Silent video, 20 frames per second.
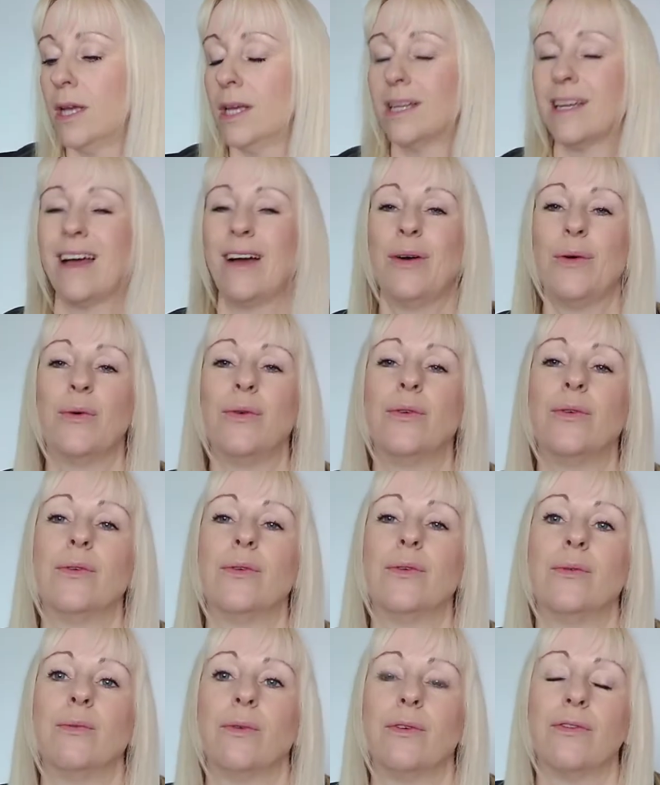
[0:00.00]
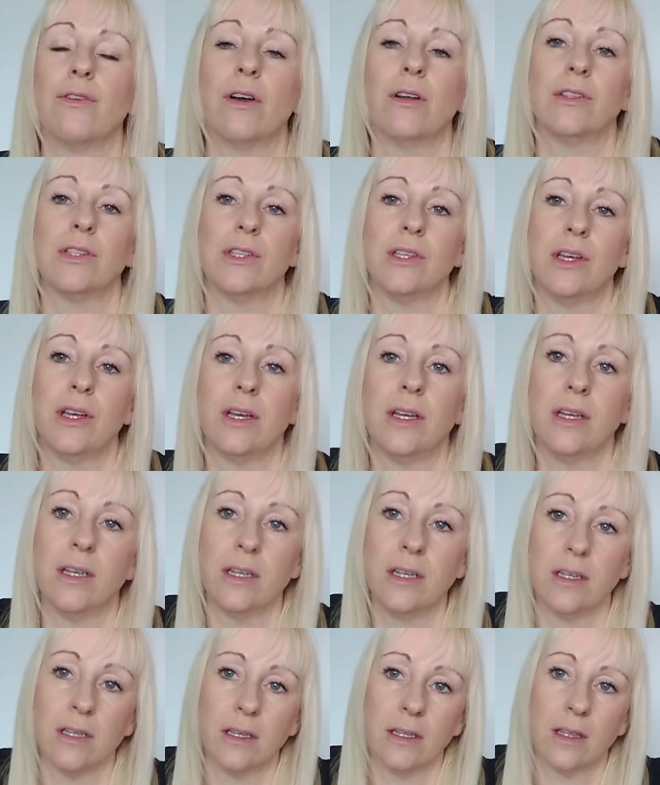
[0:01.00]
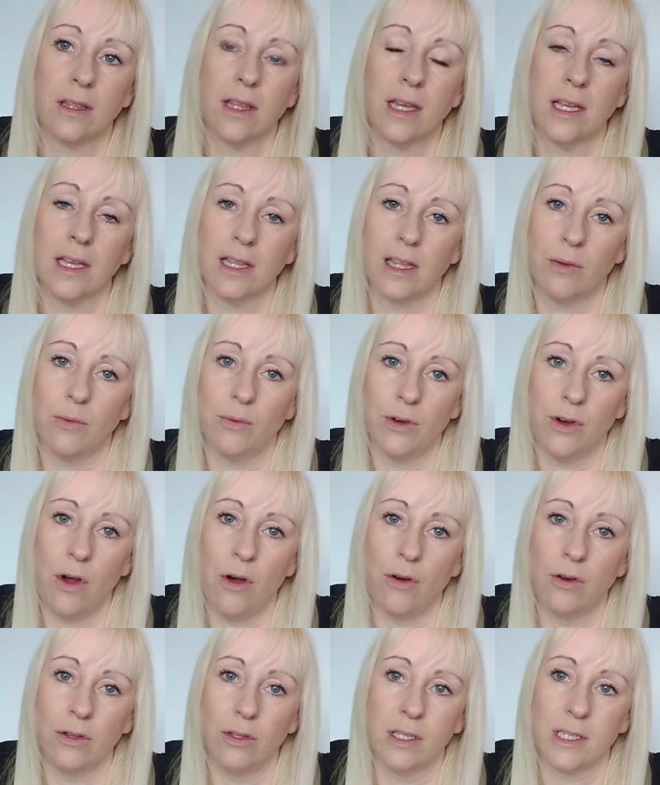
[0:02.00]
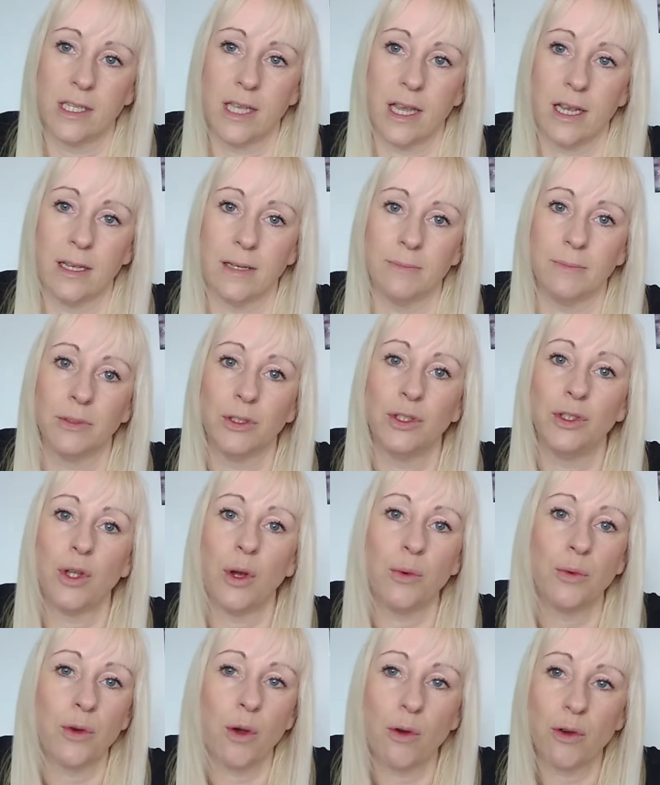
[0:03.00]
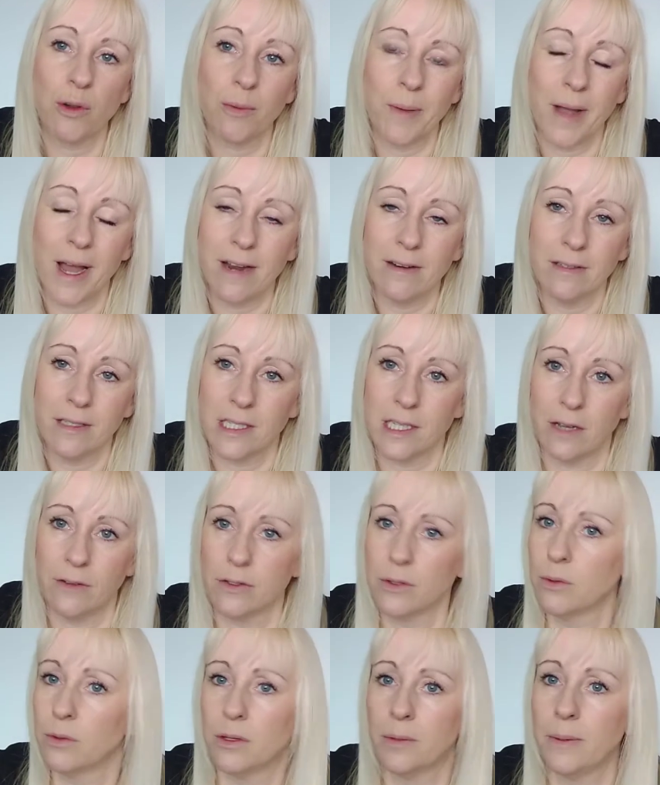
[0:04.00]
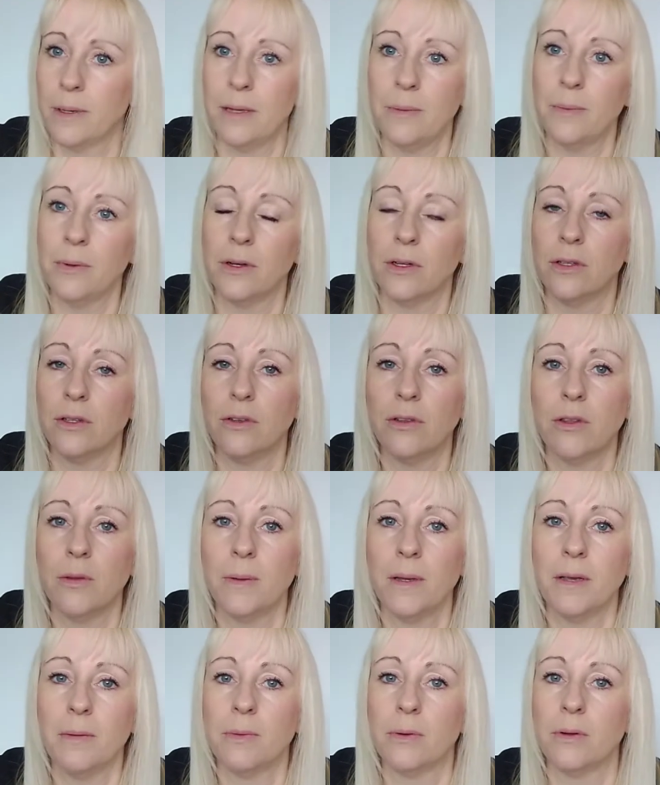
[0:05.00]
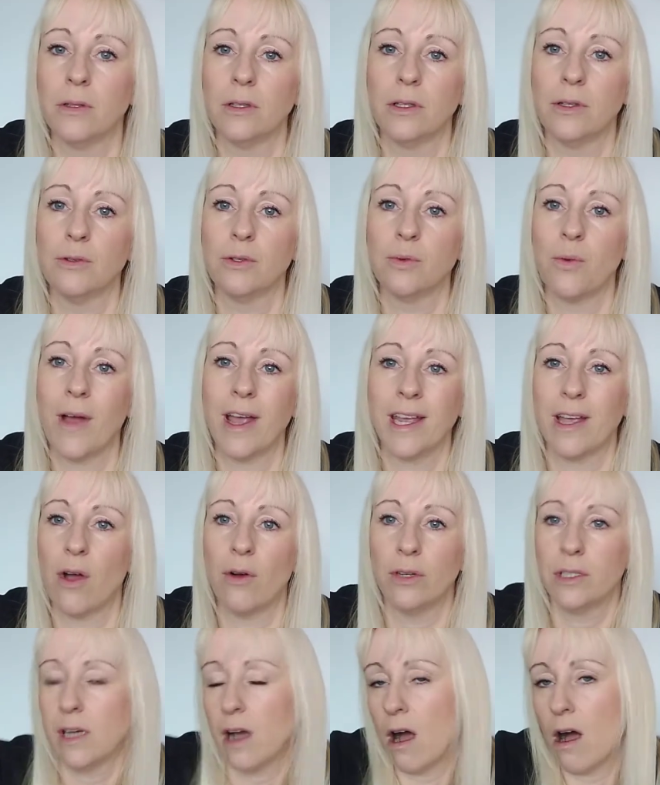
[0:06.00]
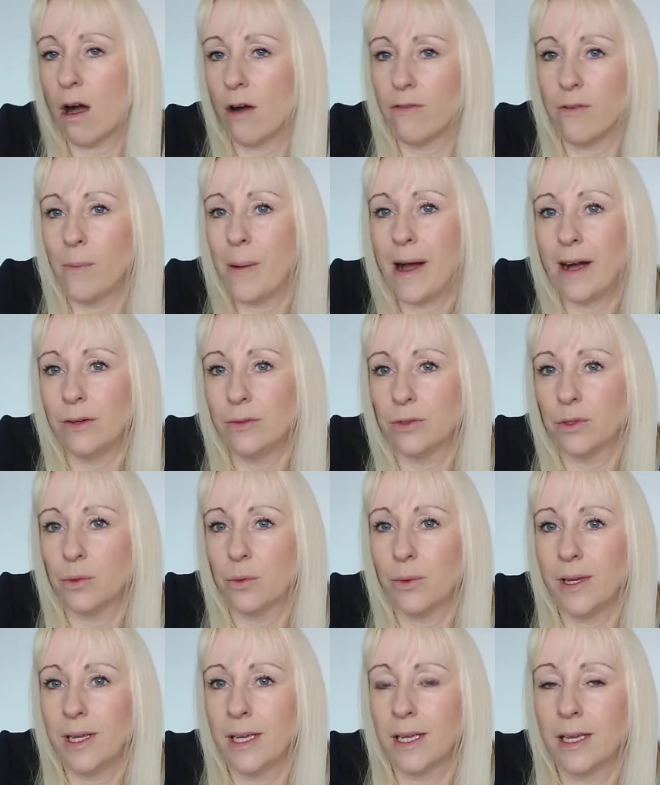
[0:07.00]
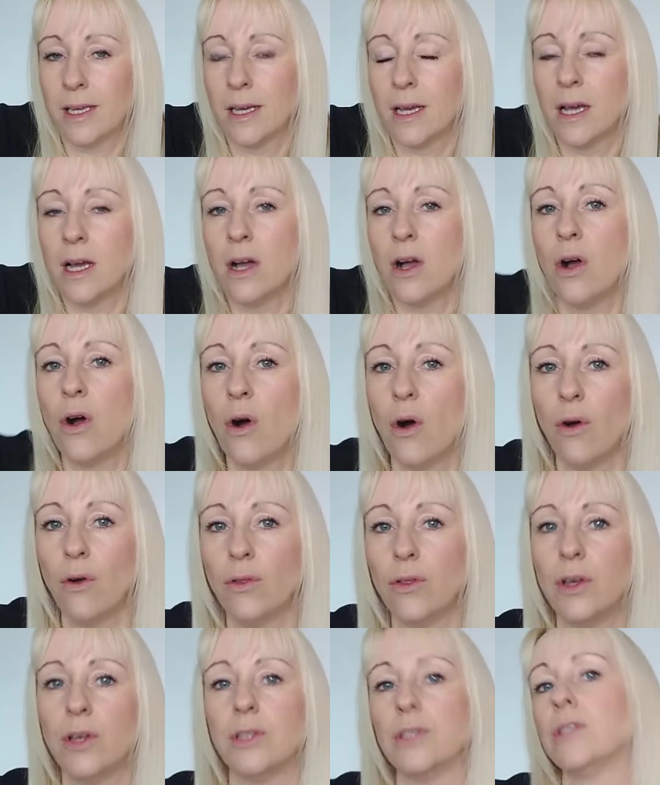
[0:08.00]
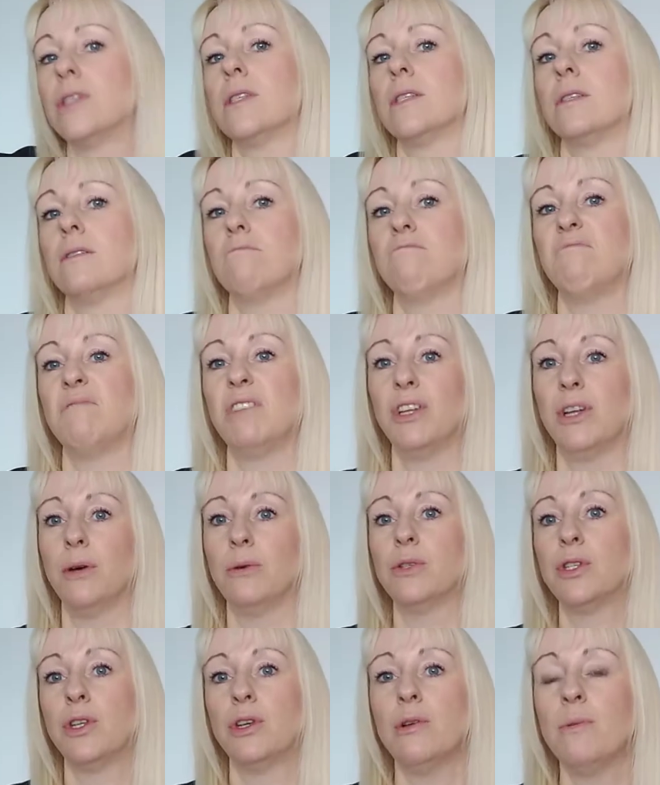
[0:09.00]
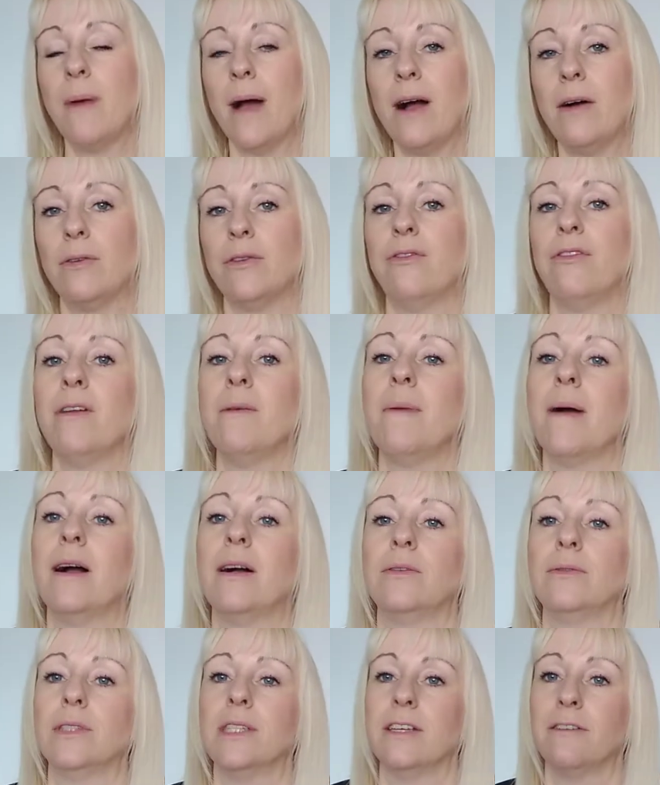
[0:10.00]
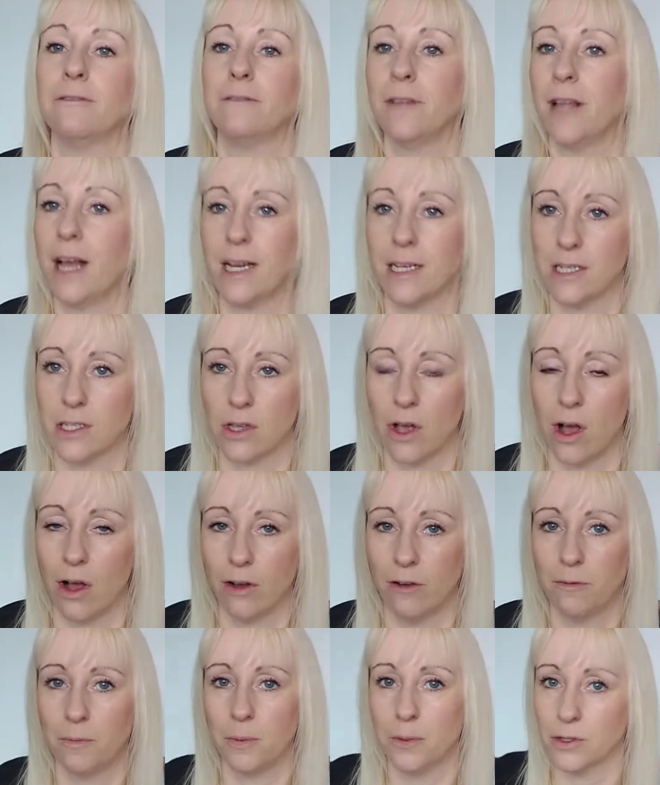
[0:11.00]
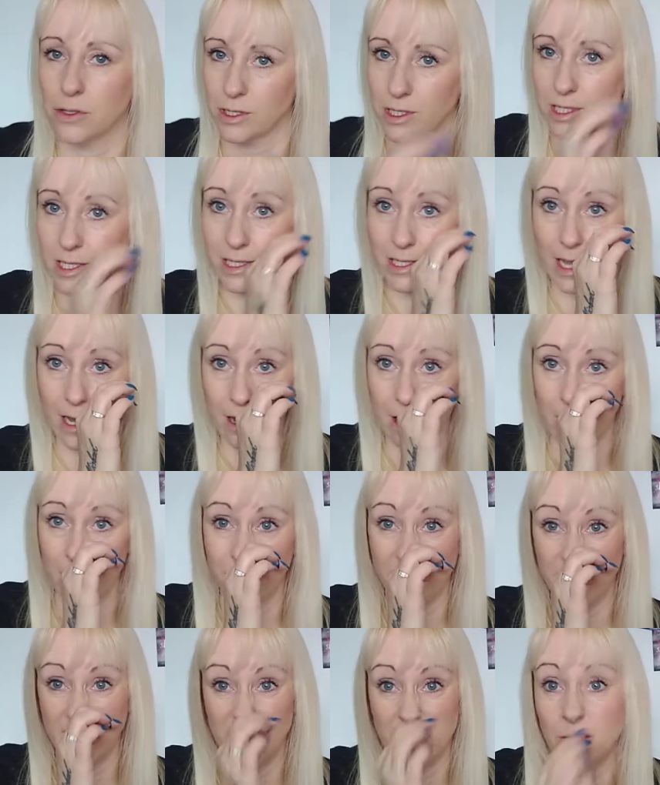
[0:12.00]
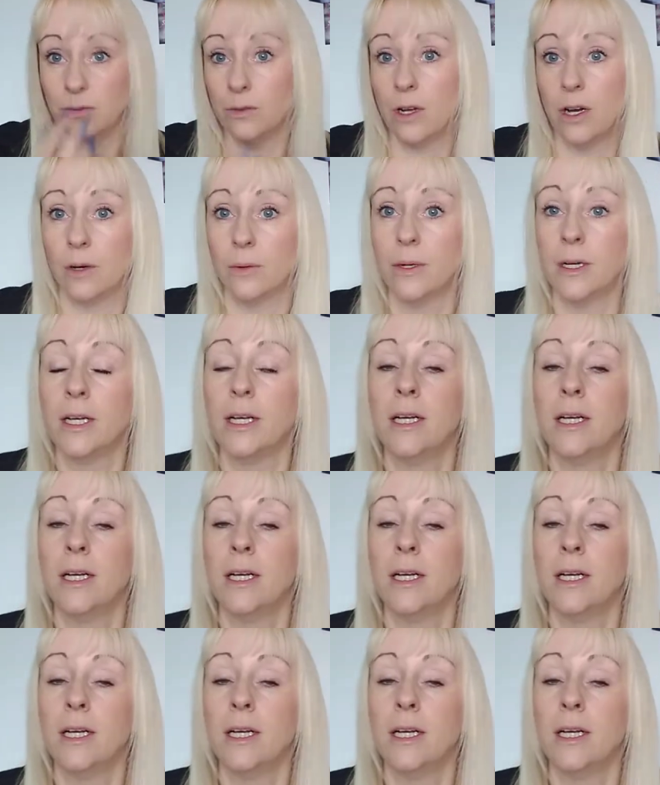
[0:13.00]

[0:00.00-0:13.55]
Now, we've got to think that we're not all the same. Don't go comparing yourself to other people. Other people lose weight only 1/2 pound a week. Others, you know, 2 pounds, 3 pounds, it flies off. But does it stay off? I don't know.